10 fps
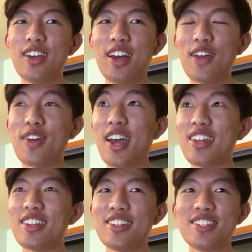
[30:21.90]
I've had
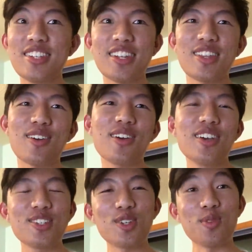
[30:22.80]
it sitting there.
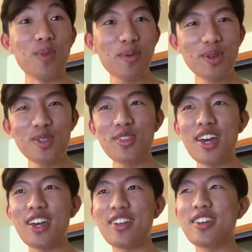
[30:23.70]
So maybe I'll do
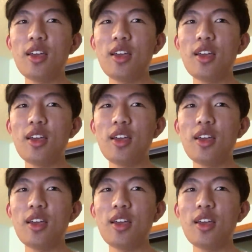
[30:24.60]
that.